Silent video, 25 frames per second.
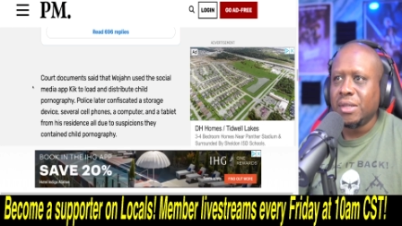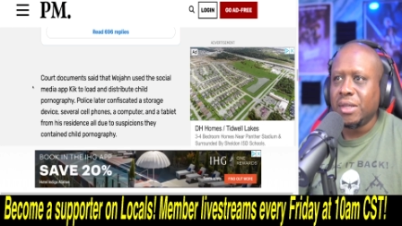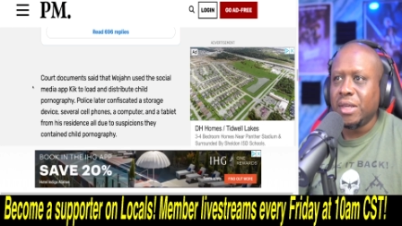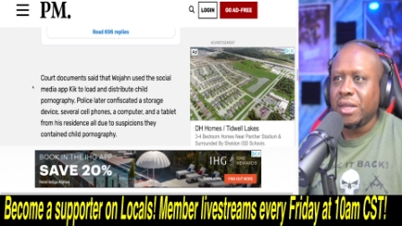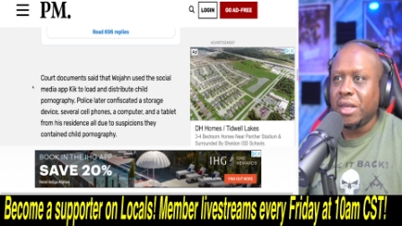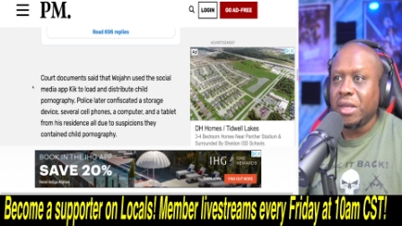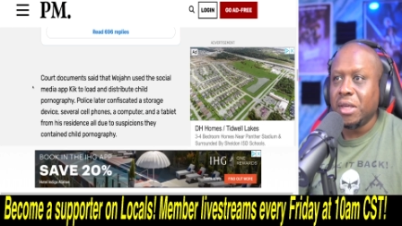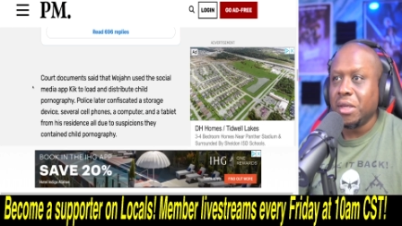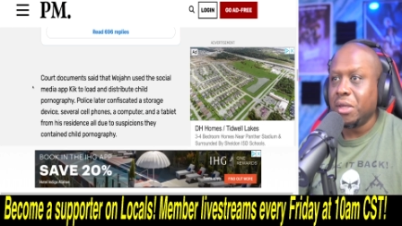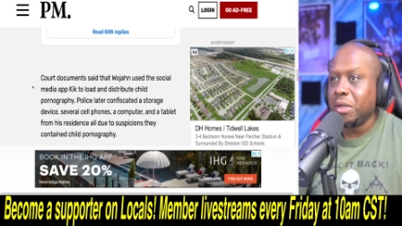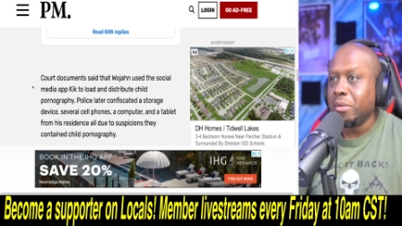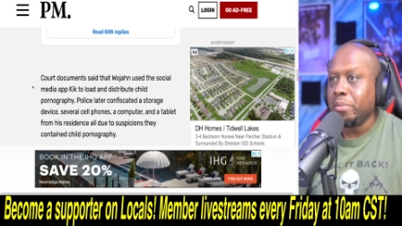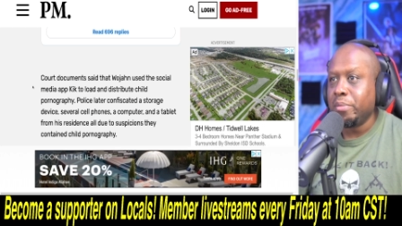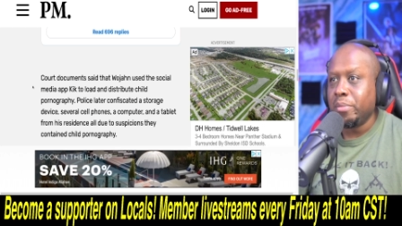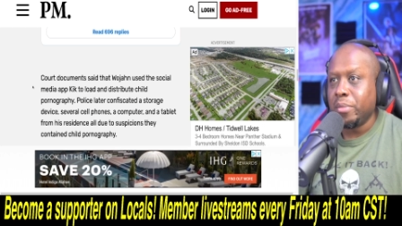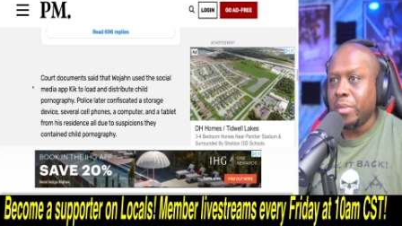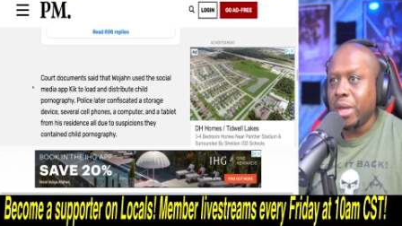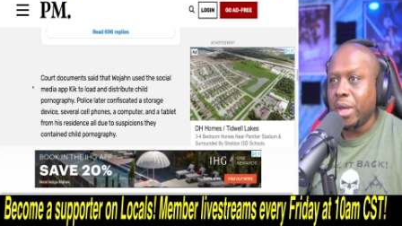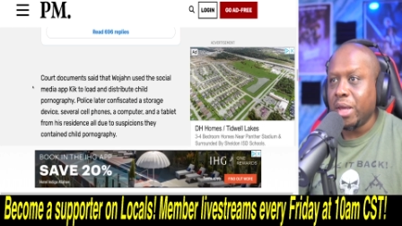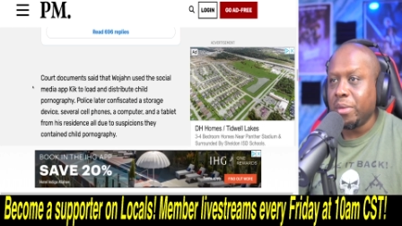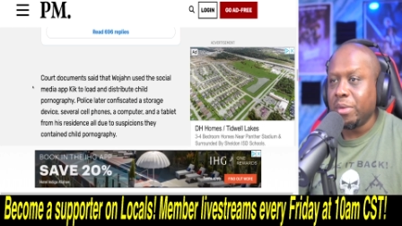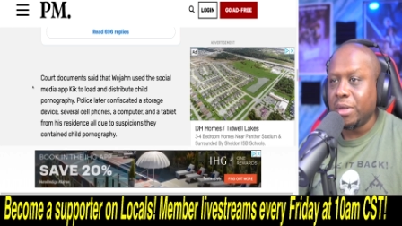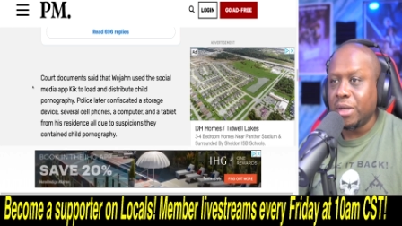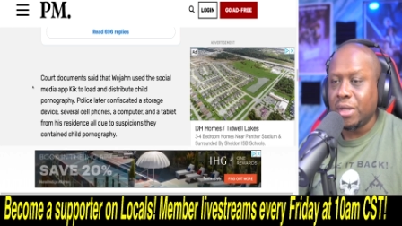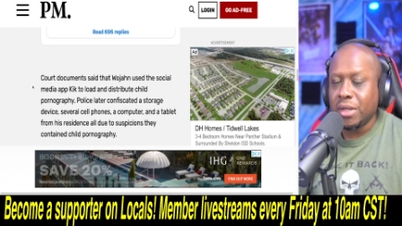Keek.
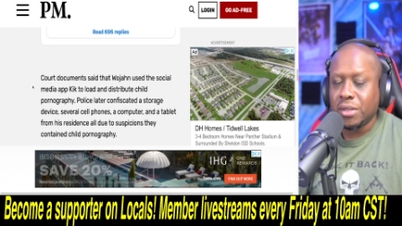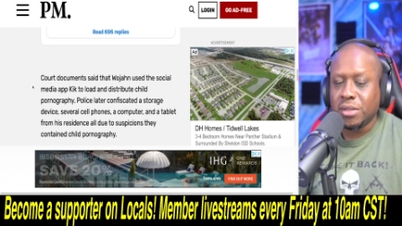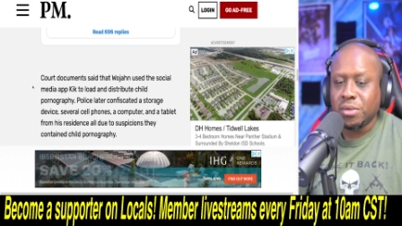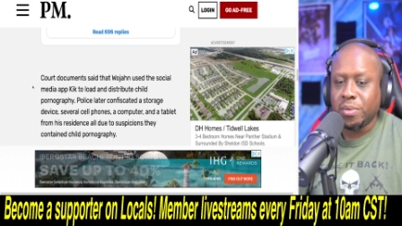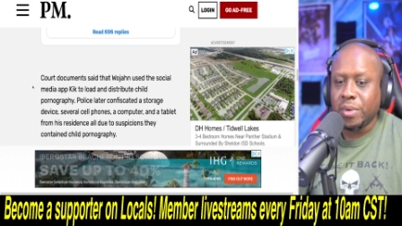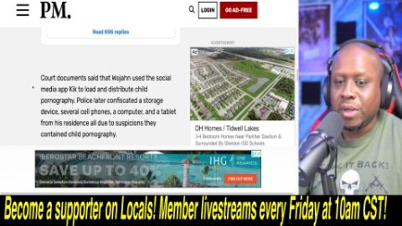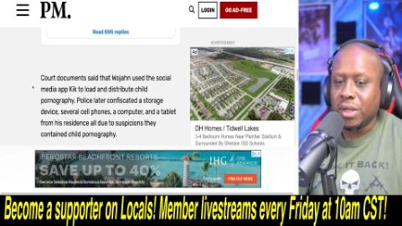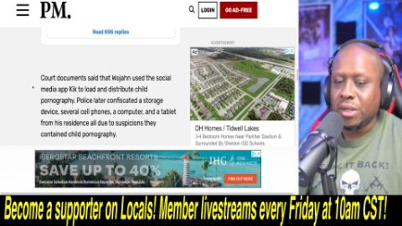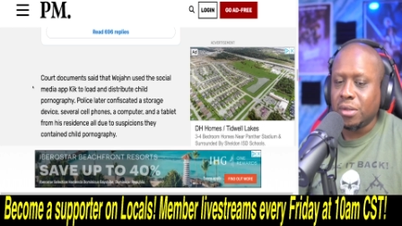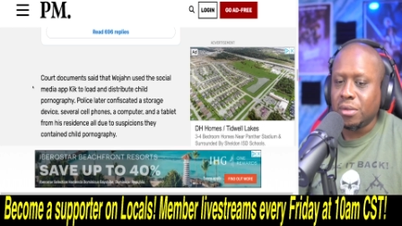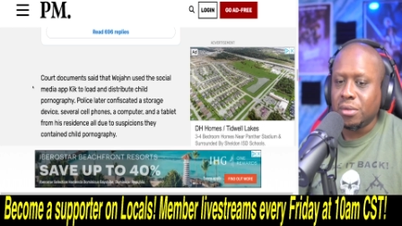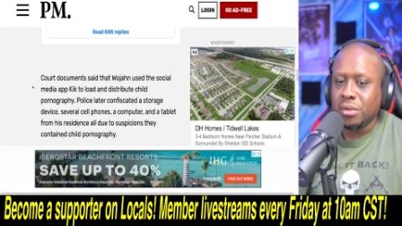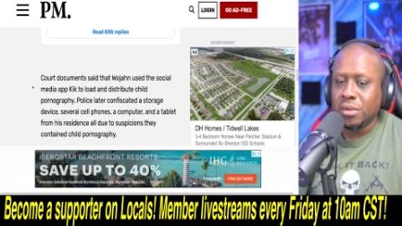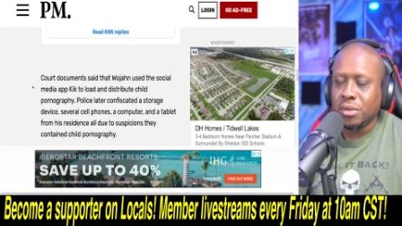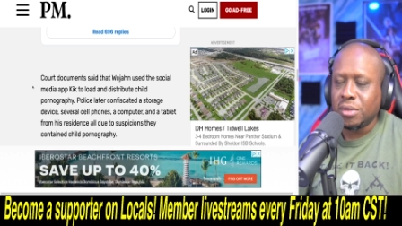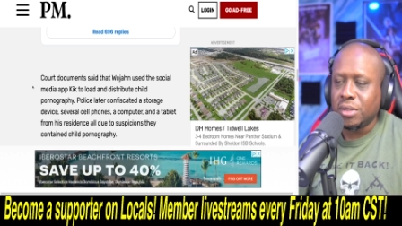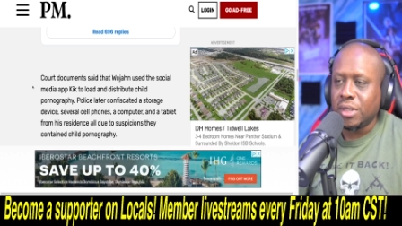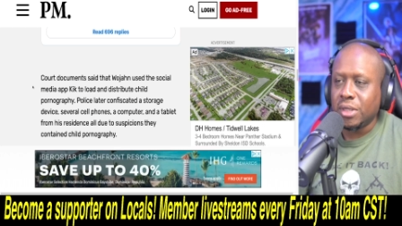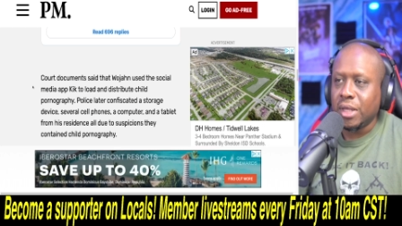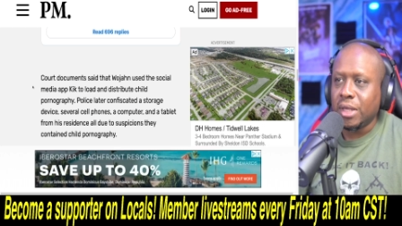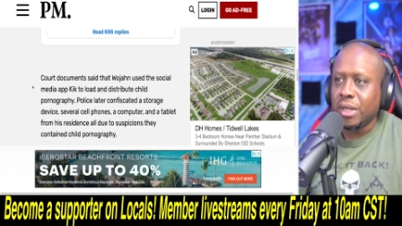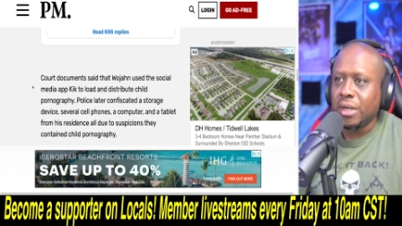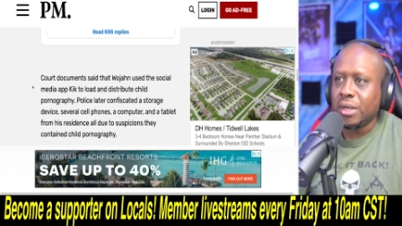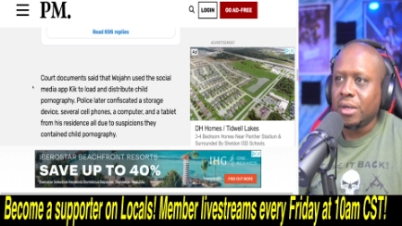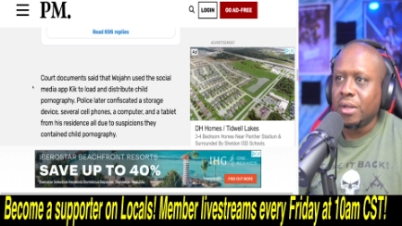Maybe that's the way you
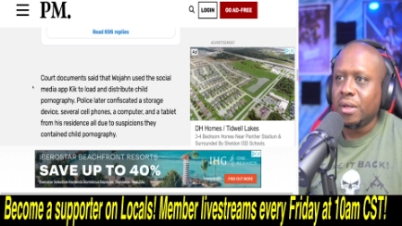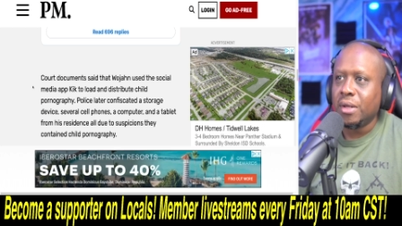said it.